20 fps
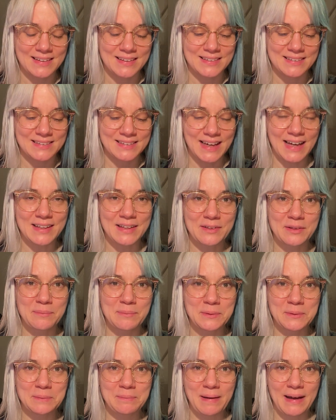Gal on the
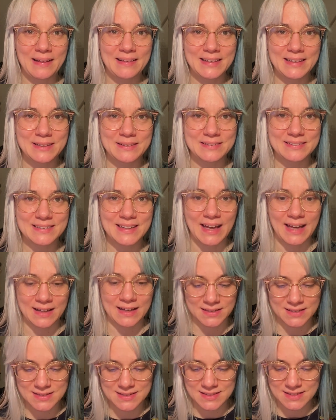Moon palette, and
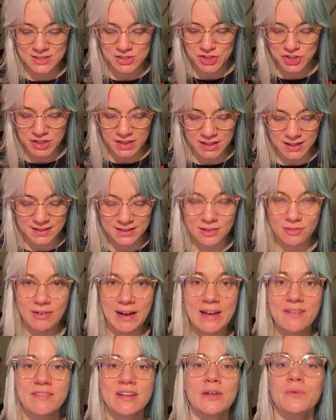it's the shade
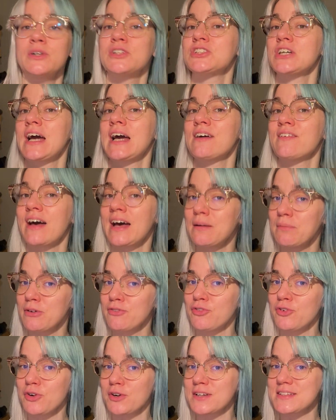Gravity, which I have had
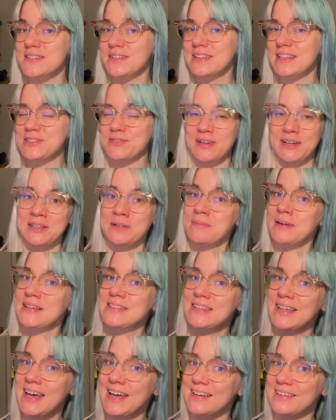before. So let's randomize
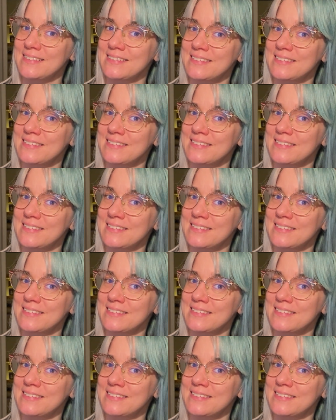again.